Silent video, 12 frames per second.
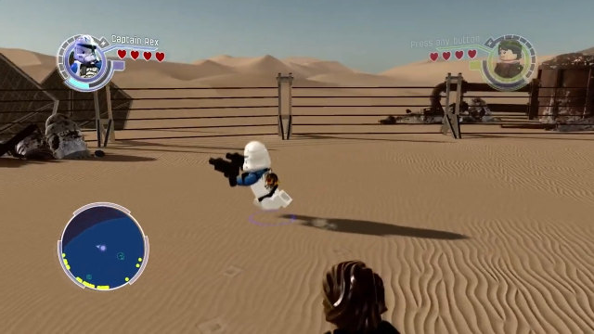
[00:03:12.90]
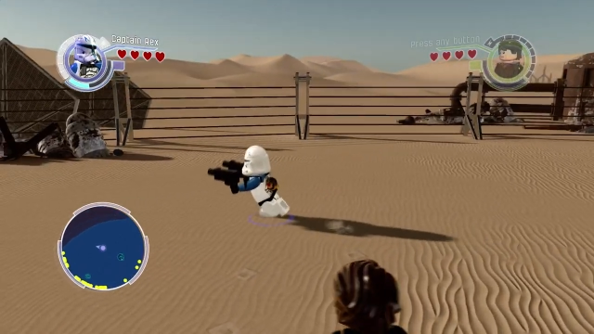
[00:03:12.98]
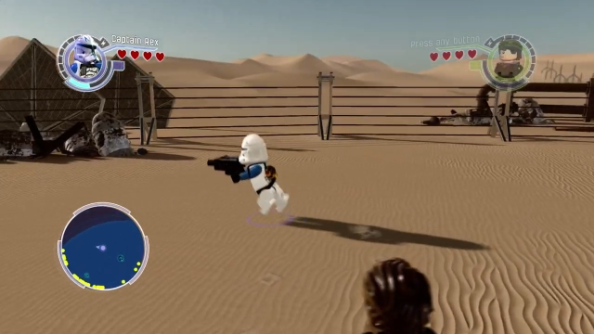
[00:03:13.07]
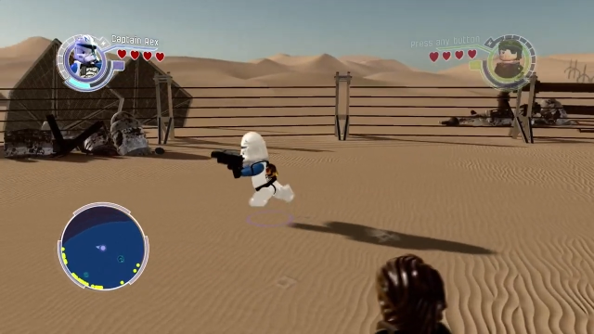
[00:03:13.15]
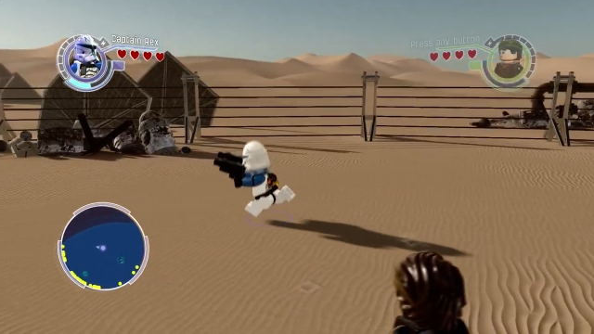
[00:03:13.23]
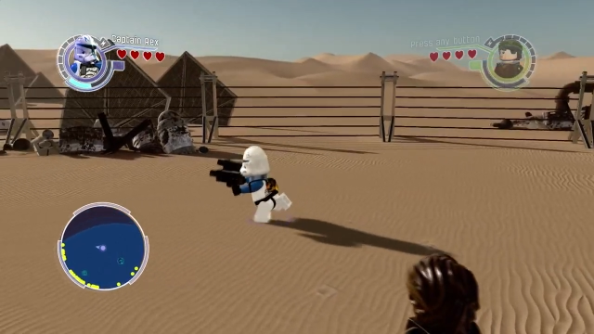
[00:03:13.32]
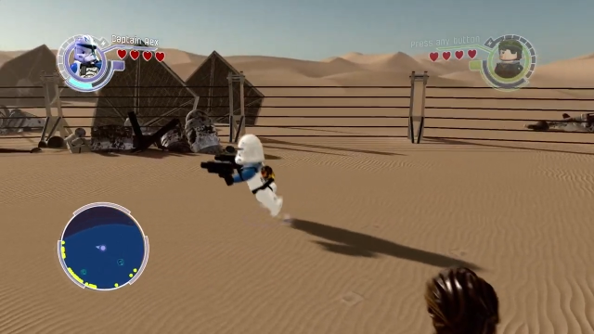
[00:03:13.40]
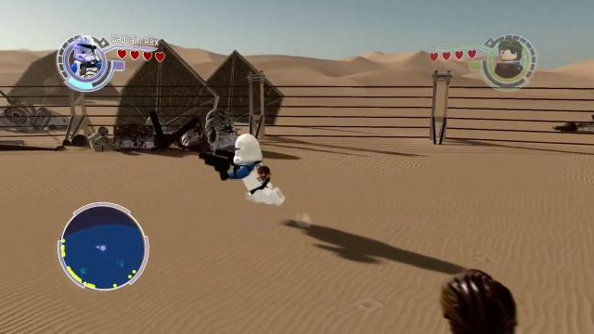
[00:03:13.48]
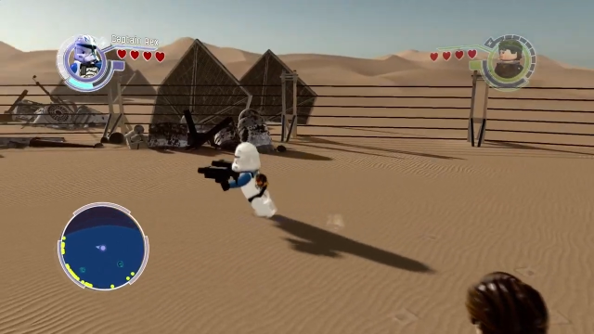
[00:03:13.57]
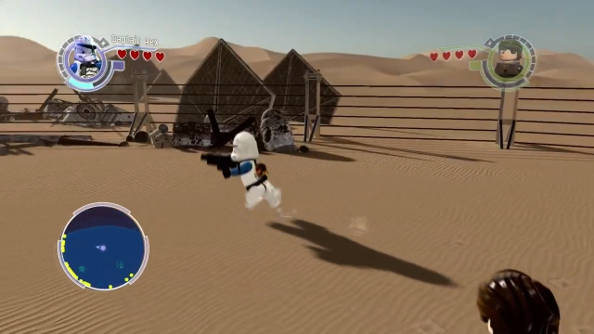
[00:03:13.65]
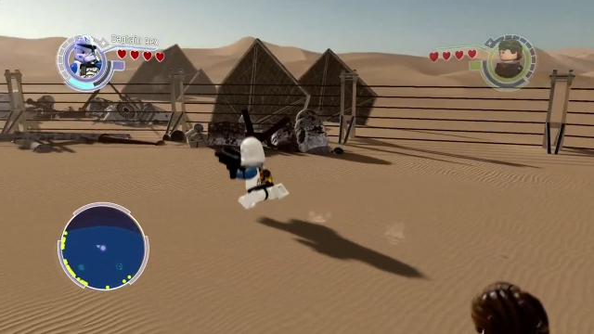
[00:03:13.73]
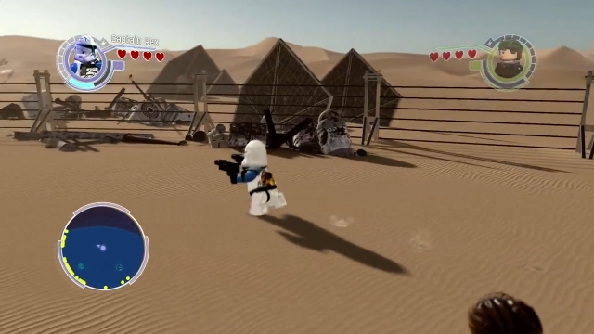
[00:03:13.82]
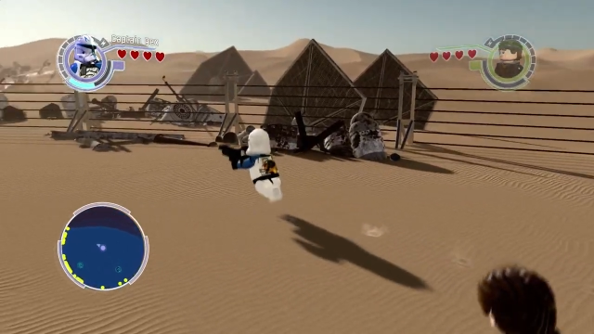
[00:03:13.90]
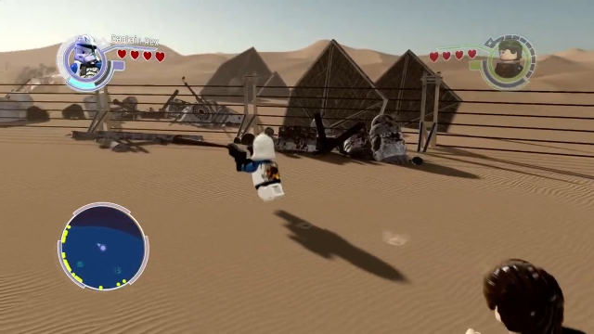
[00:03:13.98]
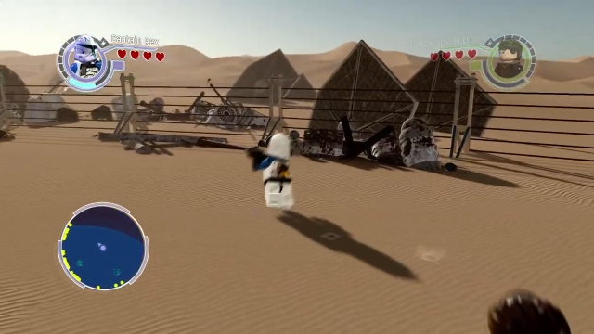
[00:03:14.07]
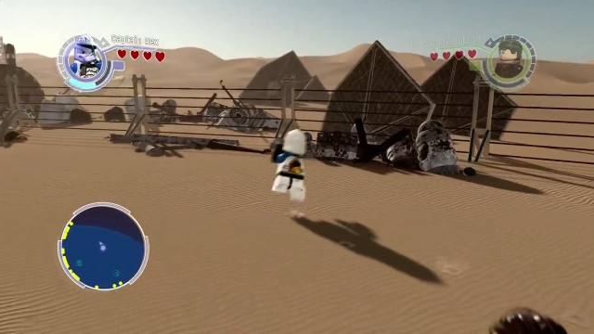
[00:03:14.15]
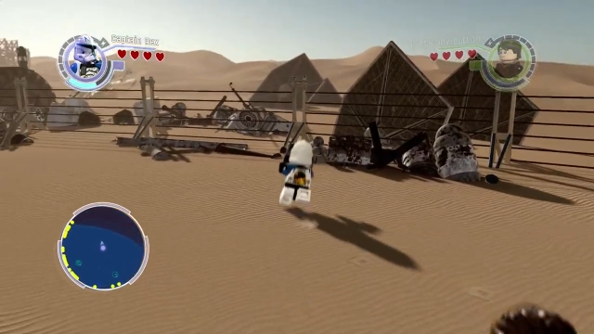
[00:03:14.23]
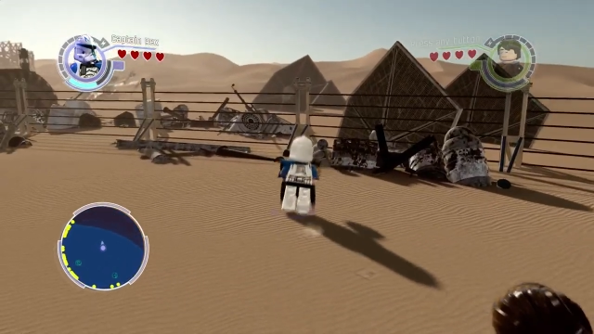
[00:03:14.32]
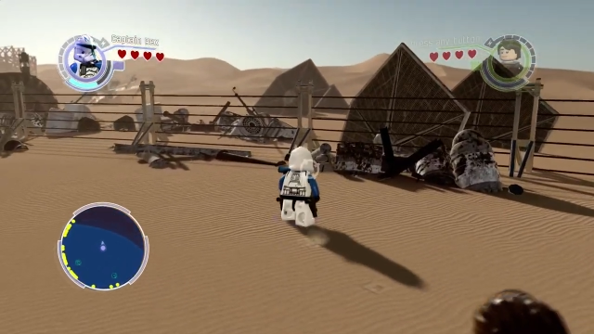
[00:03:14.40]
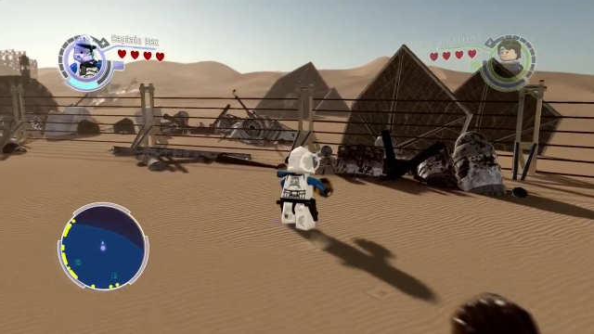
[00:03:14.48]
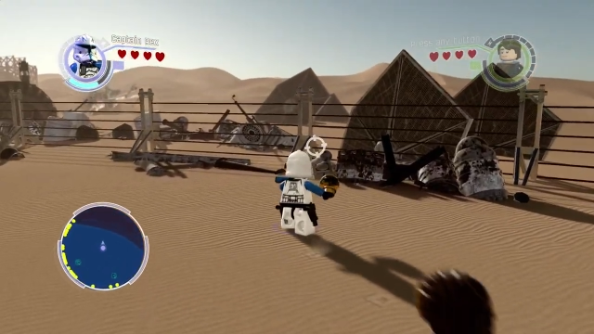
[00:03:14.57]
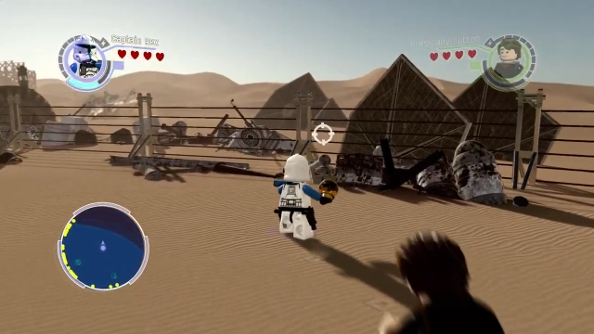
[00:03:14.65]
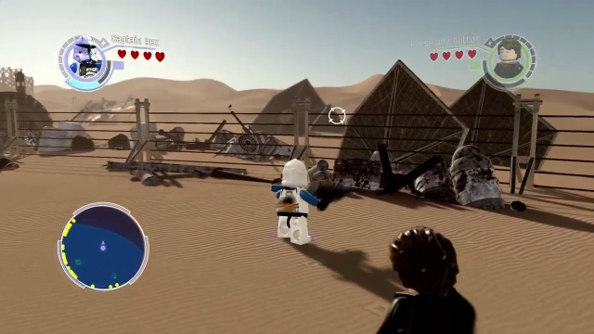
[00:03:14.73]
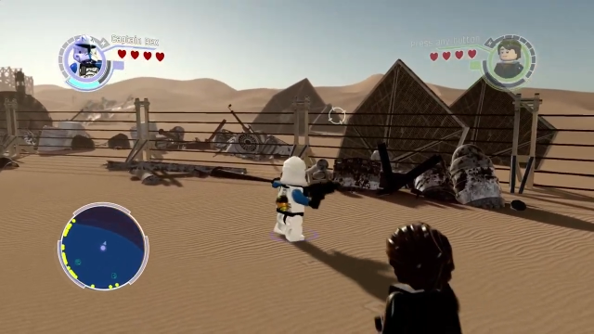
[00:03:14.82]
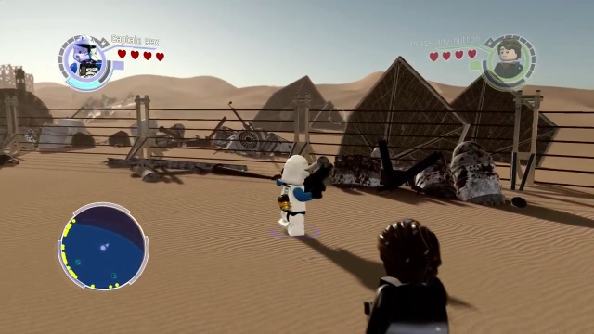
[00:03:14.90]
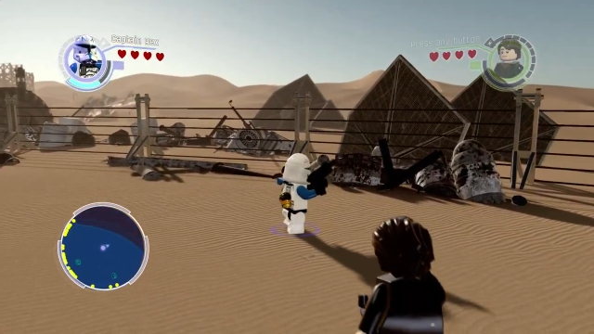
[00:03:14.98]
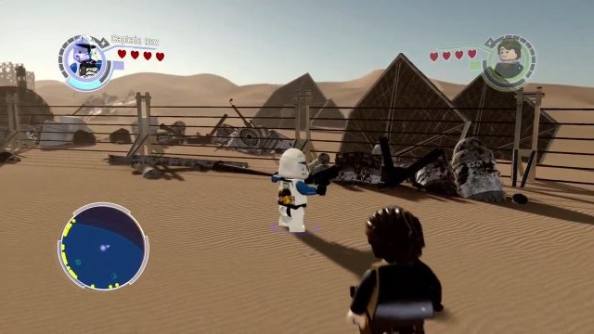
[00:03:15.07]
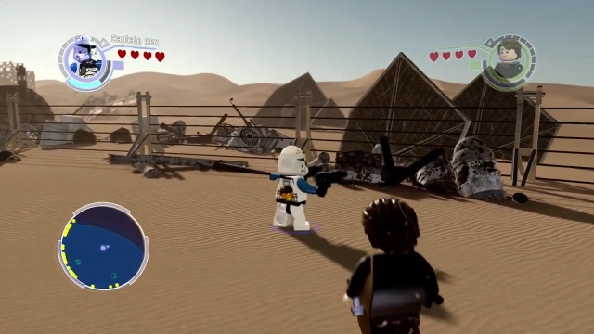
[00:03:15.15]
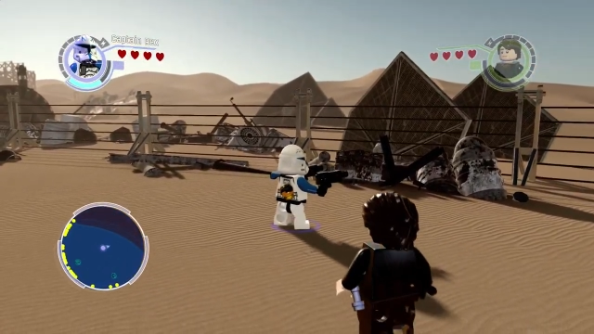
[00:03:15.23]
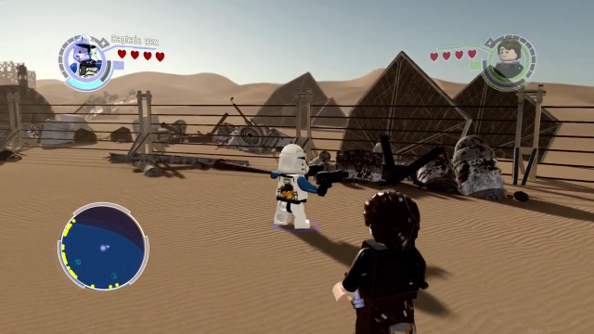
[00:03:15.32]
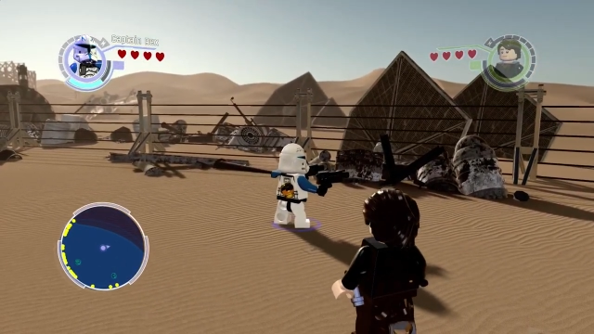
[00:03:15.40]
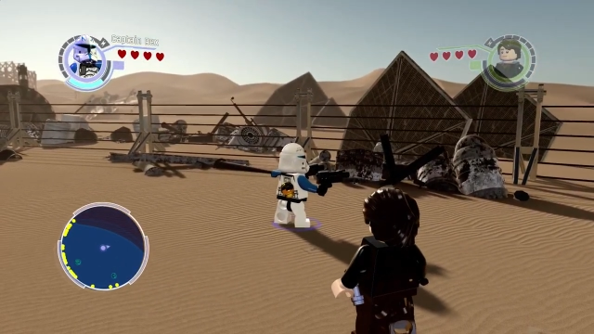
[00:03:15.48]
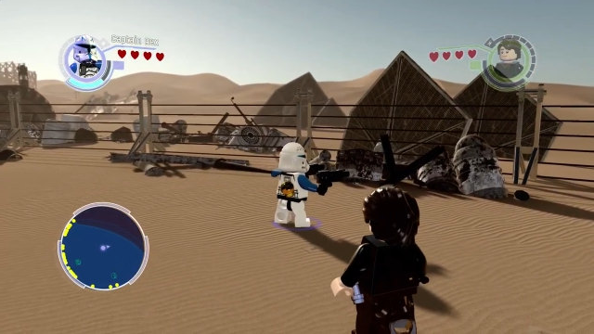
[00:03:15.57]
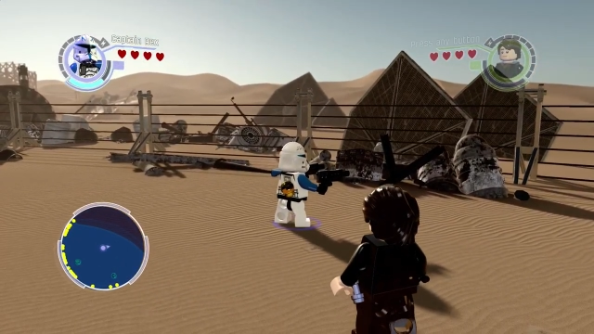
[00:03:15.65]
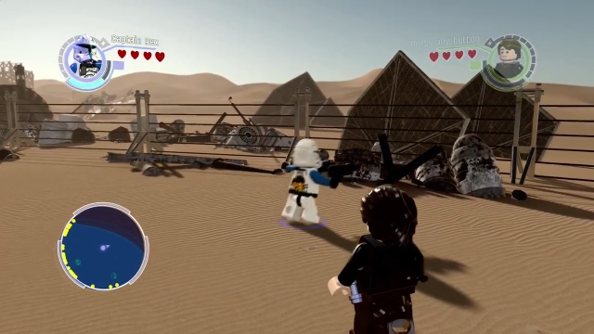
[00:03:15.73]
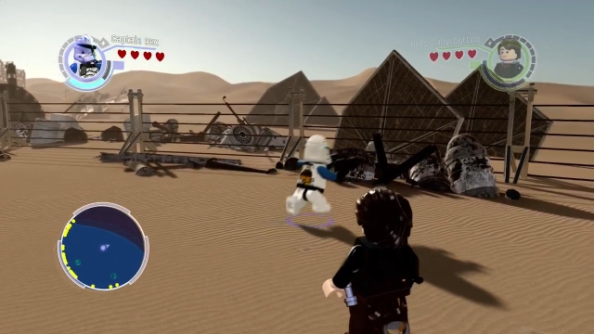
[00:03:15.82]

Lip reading: Nobody's mouth can be seen.